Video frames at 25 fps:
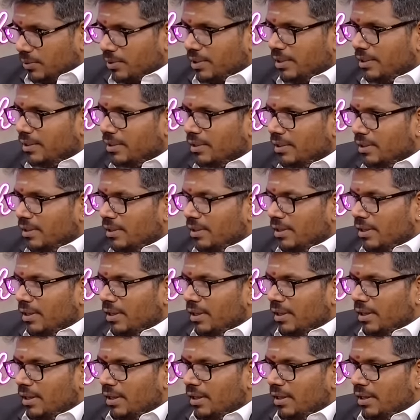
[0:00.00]
Okay.
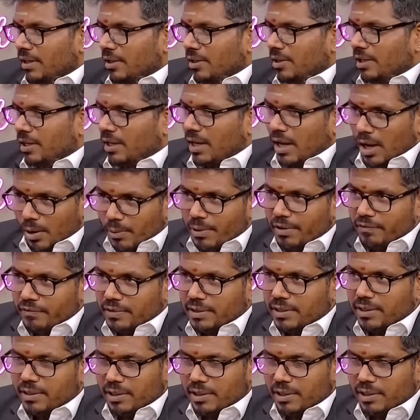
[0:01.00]
However,